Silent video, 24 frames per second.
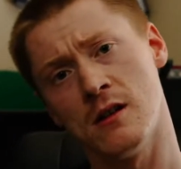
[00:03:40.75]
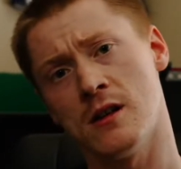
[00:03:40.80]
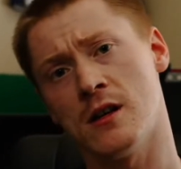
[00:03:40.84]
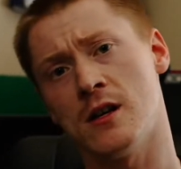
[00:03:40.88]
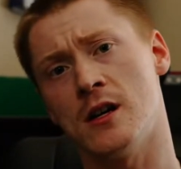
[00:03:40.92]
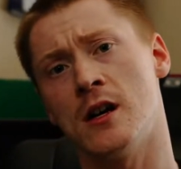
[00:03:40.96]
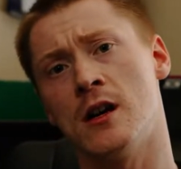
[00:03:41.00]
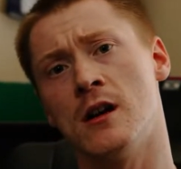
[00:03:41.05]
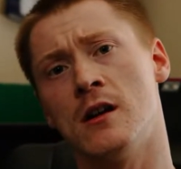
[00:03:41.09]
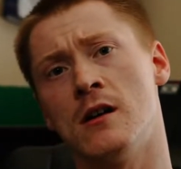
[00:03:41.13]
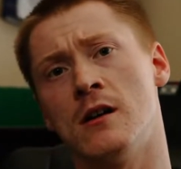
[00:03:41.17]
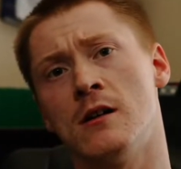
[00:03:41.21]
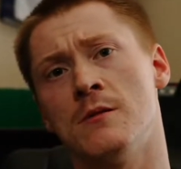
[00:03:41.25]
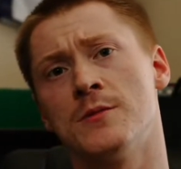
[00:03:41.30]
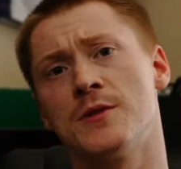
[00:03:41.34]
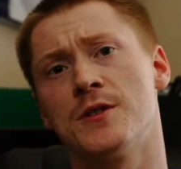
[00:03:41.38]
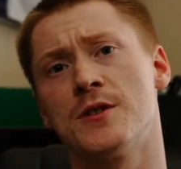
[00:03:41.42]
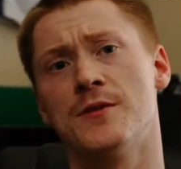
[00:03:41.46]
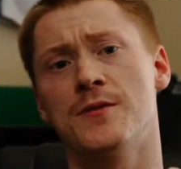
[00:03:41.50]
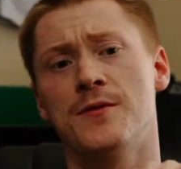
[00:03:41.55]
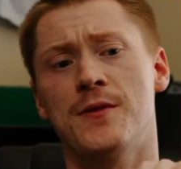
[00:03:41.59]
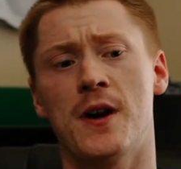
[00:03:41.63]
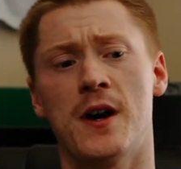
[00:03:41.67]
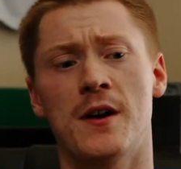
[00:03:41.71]
Um,
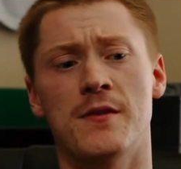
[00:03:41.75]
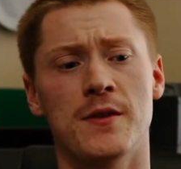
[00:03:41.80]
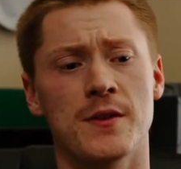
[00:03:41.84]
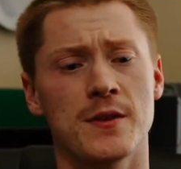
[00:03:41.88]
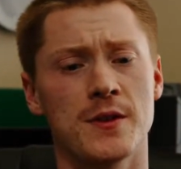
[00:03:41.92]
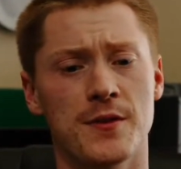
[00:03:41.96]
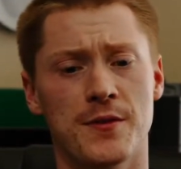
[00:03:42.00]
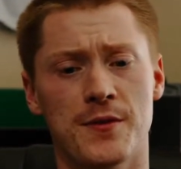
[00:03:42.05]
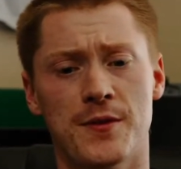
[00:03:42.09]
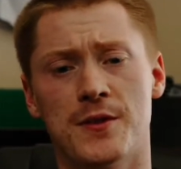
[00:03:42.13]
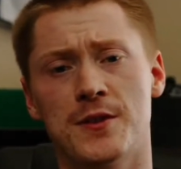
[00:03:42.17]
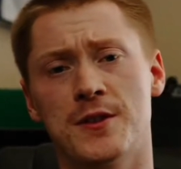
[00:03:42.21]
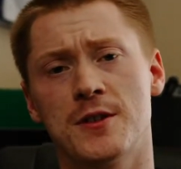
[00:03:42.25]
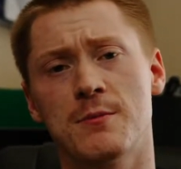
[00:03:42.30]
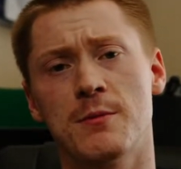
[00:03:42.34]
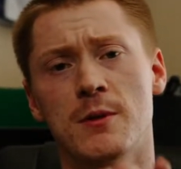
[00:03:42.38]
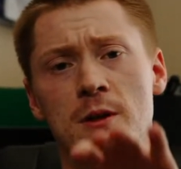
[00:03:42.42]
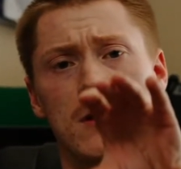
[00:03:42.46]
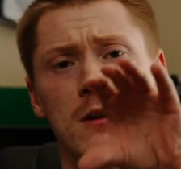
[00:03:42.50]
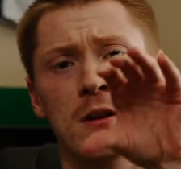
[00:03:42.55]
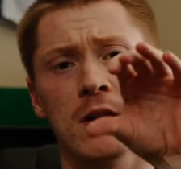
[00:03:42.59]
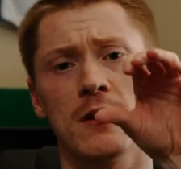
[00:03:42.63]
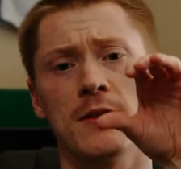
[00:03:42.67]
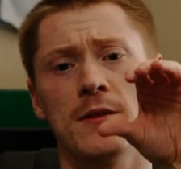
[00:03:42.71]
so five on the first
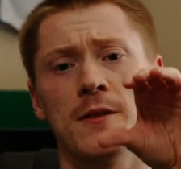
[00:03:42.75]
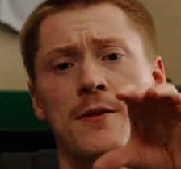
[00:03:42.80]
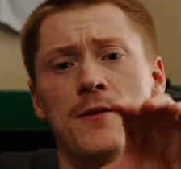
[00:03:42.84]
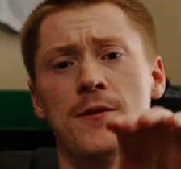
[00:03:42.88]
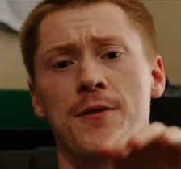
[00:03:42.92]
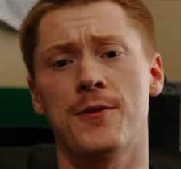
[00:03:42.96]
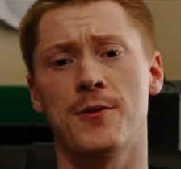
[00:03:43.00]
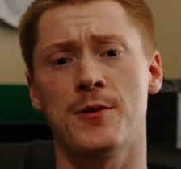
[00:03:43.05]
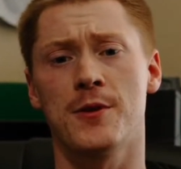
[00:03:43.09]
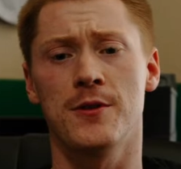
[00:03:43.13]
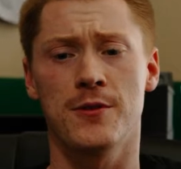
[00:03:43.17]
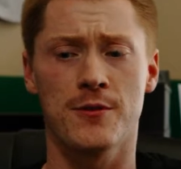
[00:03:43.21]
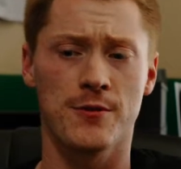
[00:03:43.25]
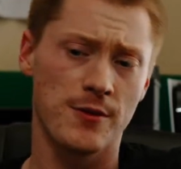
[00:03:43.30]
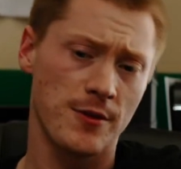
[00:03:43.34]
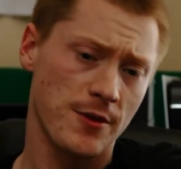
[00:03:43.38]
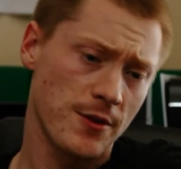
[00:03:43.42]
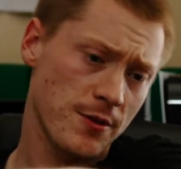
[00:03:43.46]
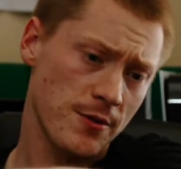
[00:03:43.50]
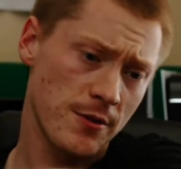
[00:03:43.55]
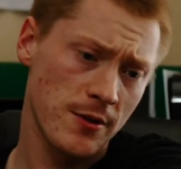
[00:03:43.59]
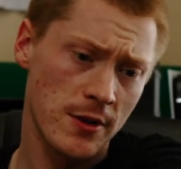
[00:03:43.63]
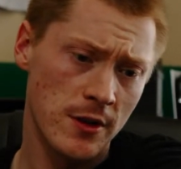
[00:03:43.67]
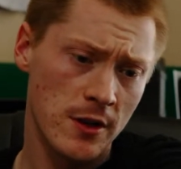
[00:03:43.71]
block, and then three, three,
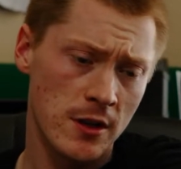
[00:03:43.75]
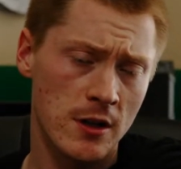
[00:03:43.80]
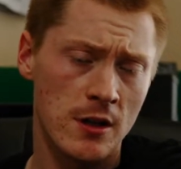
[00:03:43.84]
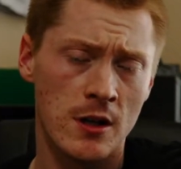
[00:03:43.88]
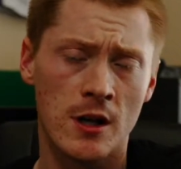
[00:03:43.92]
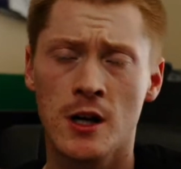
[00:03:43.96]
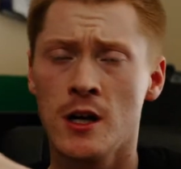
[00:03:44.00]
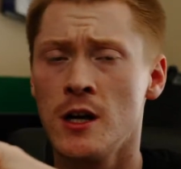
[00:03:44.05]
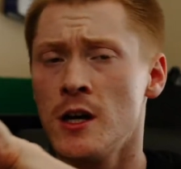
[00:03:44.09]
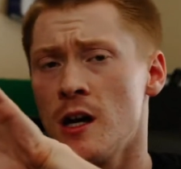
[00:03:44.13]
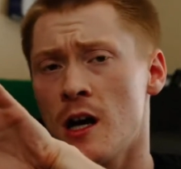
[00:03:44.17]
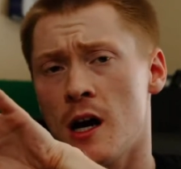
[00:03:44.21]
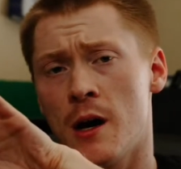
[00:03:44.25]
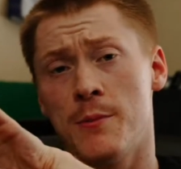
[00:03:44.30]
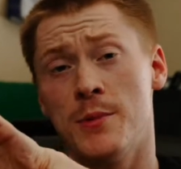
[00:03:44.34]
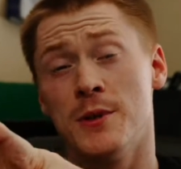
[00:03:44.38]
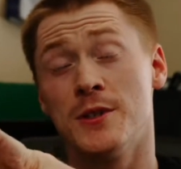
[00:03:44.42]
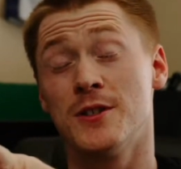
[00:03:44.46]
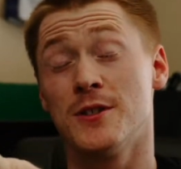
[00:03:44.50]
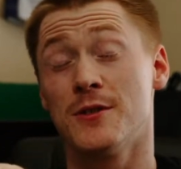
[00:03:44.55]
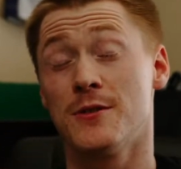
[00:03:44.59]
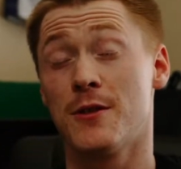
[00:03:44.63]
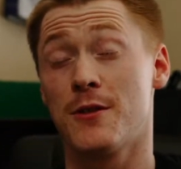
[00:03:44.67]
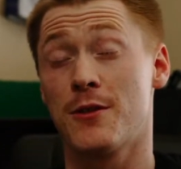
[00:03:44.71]
three up
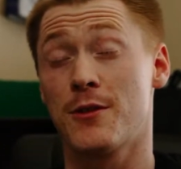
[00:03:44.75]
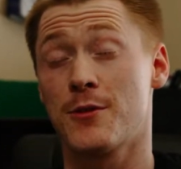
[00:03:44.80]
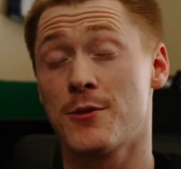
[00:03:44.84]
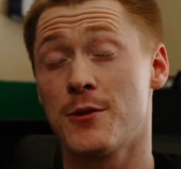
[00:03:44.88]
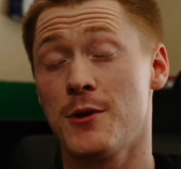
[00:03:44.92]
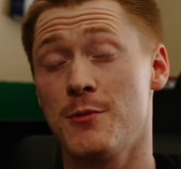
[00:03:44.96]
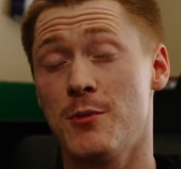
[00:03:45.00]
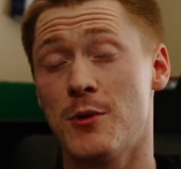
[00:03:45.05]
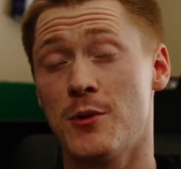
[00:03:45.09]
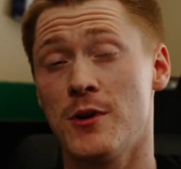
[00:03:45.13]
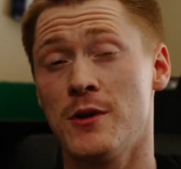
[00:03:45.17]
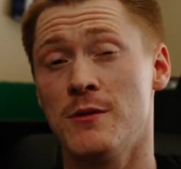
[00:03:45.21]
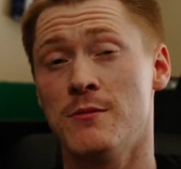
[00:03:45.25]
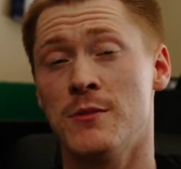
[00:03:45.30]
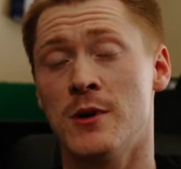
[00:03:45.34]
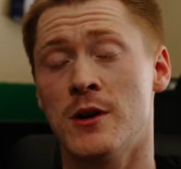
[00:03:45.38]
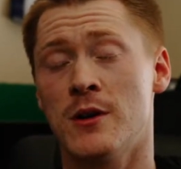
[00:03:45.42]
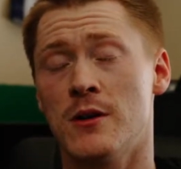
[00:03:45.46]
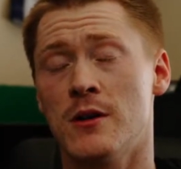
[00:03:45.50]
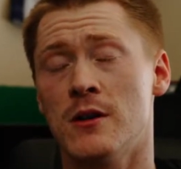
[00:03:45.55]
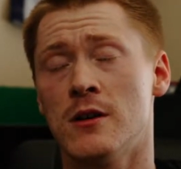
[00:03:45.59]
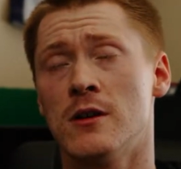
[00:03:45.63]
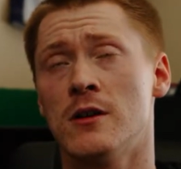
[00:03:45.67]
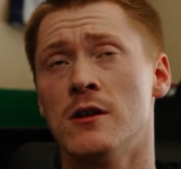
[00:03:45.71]
until the three point
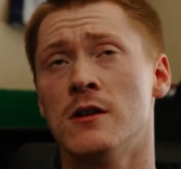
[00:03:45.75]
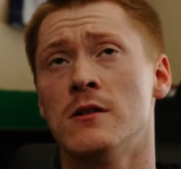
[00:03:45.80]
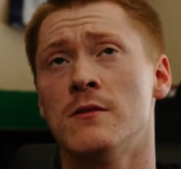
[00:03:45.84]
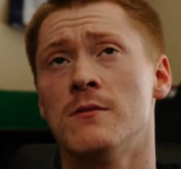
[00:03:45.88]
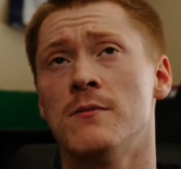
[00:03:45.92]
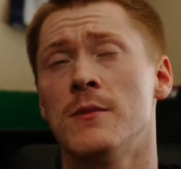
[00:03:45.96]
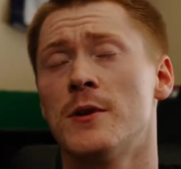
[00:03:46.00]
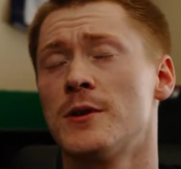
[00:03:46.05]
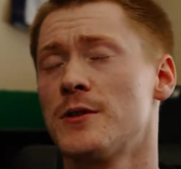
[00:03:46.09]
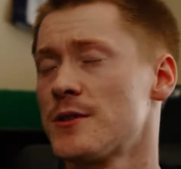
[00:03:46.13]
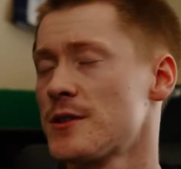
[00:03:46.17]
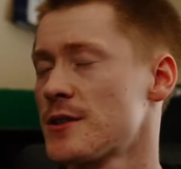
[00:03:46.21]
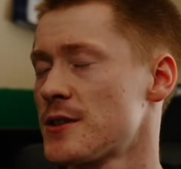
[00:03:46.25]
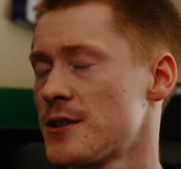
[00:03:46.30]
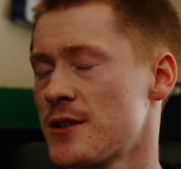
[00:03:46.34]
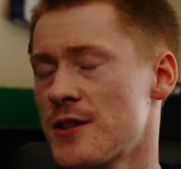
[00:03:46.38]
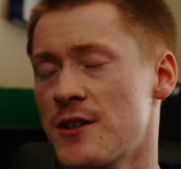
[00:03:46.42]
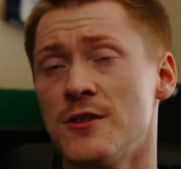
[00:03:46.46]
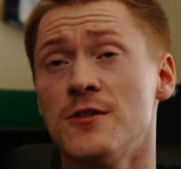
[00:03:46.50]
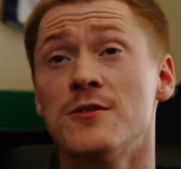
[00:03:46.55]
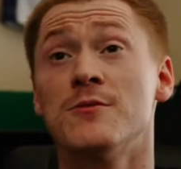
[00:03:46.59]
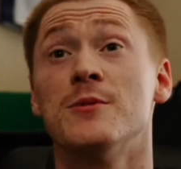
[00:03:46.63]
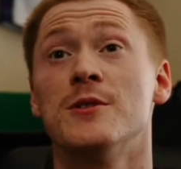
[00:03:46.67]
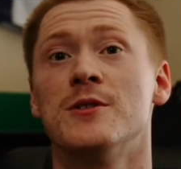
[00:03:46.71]
uh, or
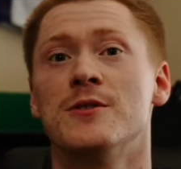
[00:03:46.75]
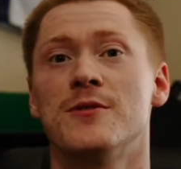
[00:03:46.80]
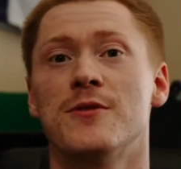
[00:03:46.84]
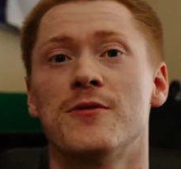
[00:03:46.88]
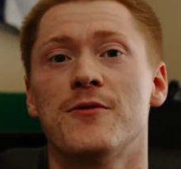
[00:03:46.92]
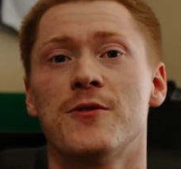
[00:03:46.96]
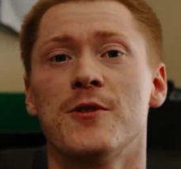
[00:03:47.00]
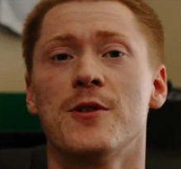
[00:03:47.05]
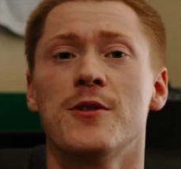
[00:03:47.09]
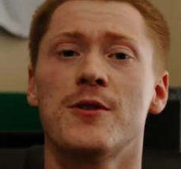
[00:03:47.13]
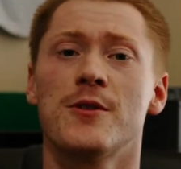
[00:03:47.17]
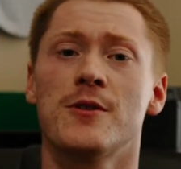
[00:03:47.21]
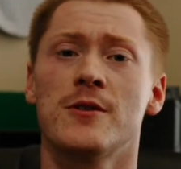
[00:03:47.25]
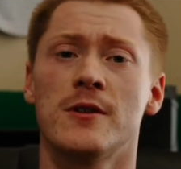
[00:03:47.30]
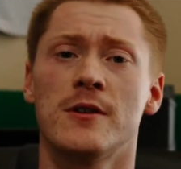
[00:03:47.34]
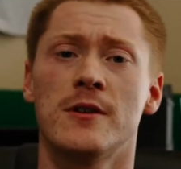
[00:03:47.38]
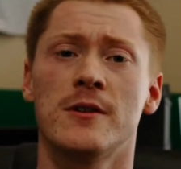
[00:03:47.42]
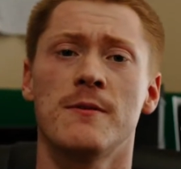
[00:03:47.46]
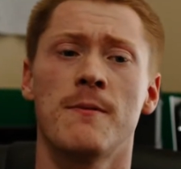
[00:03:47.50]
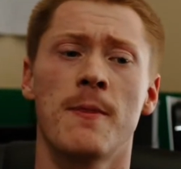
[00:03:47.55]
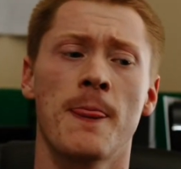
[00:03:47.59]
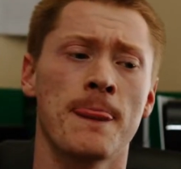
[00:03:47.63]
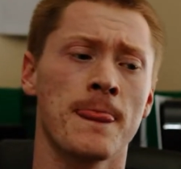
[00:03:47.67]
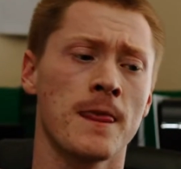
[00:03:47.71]
excuse me free throw
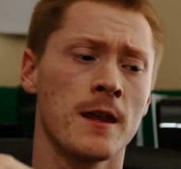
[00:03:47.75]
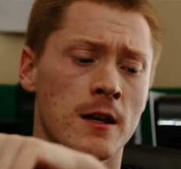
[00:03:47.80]
line,